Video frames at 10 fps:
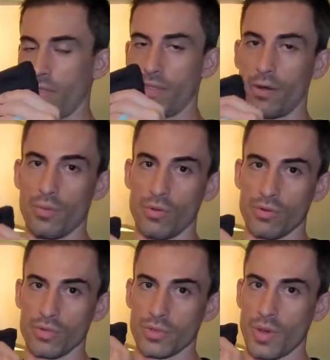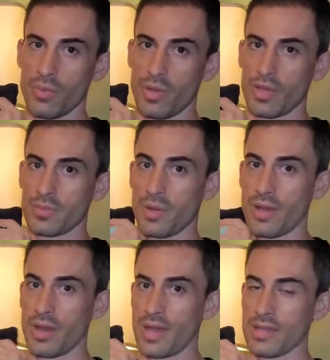thermal sweatpants by
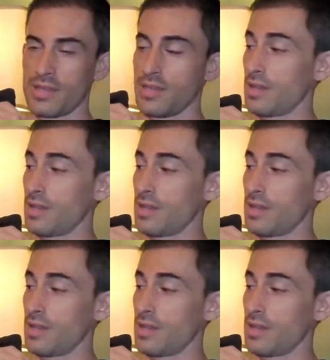Nike.